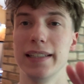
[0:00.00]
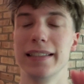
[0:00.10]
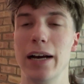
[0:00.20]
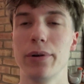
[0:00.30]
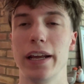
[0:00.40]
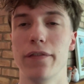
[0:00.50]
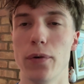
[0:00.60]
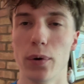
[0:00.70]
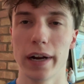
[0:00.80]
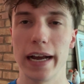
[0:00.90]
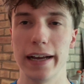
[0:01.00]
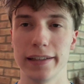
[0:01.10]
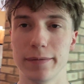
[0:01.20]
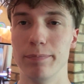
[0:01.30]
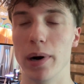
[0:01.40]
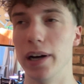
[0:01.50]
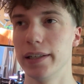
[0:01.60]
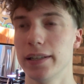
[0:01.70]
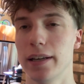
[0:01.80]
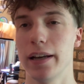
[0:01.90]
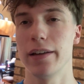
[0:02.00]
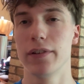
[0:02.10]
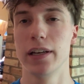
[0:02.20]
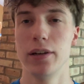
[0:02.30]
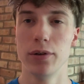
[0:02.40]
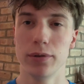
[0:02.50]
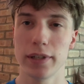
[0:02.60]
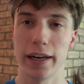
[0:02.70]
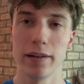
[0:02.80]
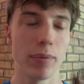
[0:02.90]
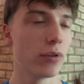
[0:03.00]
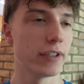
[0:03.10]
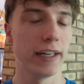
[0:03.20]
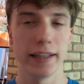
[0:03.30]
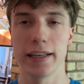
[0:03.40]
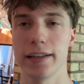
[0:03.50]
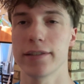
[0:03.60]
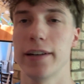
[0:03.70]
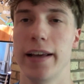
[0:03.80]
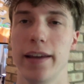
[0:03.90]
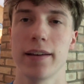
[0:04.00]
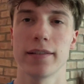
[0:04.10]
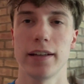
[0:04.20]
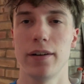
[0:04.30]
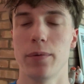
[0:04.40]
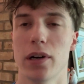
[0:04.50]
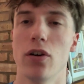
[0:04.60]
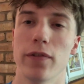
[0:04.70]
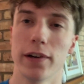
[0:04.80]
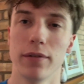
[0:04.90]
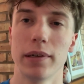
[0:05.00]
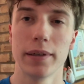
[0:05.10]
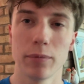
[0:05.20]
is now day 4, guys, but I have good news. I didn't post anything yesterday because I didn't want to overdo it